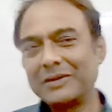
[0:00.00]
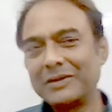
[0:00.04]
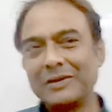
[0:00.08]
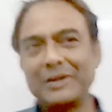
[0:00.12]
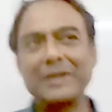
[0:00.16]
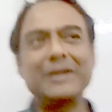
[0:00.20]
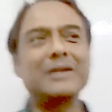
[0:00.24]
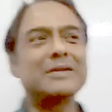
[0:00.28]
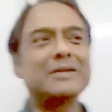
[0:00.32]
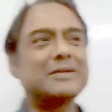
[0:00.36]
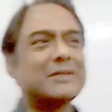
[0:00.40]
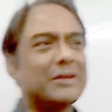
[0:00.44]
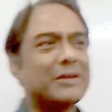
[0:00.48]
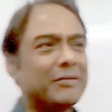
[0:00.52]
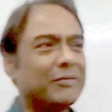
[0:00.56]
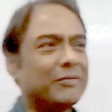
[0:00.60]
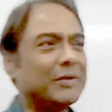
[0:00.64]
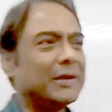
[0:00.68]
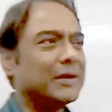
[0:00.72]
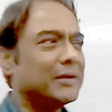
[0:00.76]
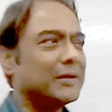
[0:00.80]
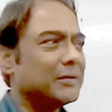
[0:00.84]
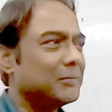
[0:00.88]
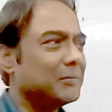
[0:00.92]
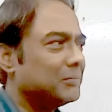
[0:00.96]
Let us say we
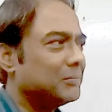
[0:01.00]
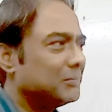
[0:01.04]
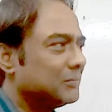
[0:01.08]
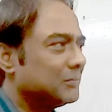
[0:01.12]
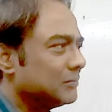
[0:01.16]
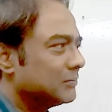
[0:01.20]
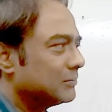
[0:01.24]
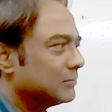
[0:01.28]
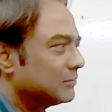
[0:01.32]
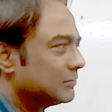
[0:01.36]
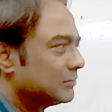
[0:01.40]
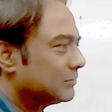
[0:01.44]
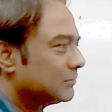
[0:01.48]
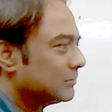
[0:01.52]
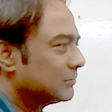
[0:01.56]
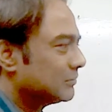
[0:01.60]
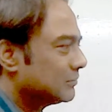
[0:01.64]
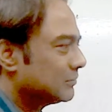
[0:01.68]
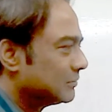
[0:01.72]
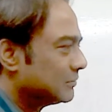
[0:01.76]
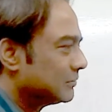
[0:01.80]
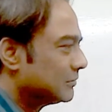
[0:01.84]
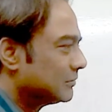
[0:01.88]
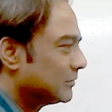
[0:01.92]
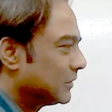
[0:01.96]
are
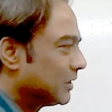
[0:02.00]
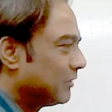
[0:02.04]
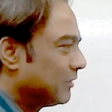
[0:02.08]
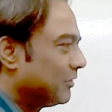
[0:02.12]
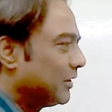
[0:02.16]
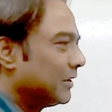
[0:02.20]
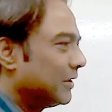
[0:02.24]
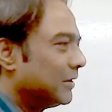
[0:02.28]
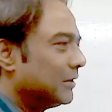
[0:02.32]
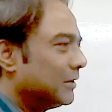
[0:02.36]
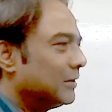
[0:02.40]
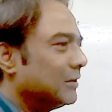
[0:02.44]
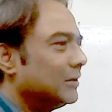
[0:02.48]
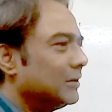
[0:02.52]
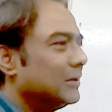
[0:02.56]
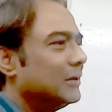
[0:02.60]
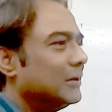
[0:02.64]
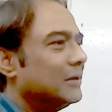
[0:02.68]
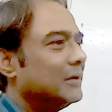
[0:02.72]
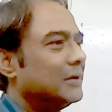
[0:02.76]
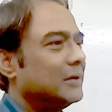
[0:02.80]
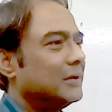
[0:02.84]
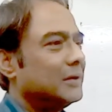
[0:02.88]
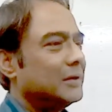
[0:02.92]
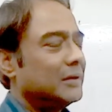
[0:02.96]
giving a
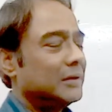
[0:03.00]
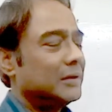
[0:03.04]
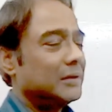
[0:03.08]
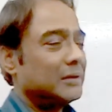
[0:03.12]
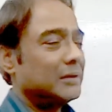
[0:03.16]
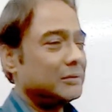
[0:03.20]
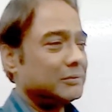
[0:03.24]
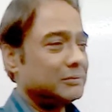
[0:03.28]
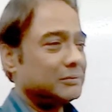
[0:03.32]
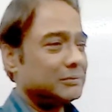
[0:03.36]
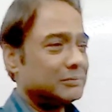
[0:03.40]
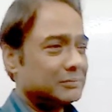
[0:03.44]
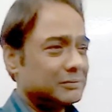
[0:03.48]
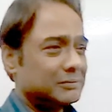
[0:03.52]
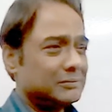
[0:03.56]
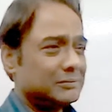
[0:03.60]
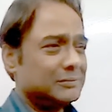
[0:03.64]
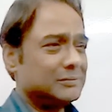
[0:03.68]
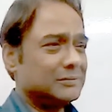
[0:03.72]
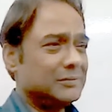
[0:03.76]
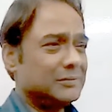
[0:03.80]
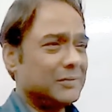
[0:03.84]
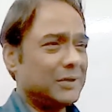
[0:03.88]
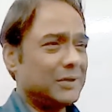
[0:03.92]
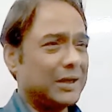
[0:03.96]

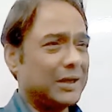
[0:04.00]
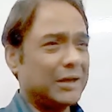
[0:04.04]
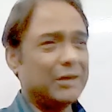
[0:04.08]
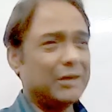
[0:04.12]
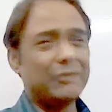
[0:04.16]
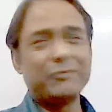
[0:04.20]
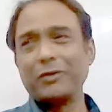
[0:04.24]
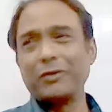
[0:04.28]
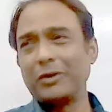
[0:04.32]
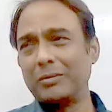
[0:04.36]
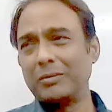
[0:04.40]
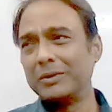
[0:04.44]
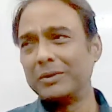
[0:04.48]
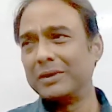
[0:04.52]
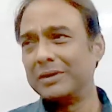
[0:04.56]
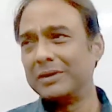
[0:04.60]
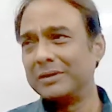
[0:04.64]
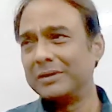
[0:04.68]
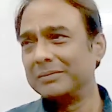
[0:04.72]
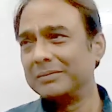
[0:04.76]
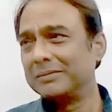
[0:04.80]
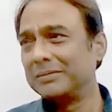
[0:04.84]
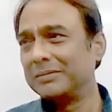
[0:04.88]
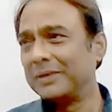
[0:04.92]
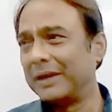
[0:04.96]

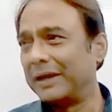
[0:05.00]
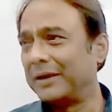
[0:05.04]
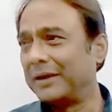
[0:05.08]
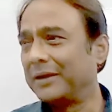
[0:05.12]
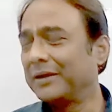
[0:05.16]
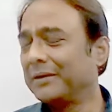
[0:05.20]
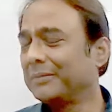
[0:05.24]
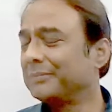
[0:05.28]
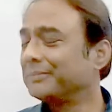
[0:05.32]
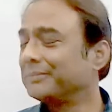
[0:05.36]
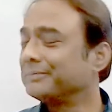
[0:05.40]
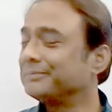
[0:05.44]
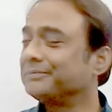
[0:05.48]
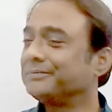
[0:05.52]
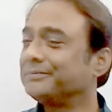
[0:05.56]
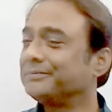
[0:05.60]
informal letter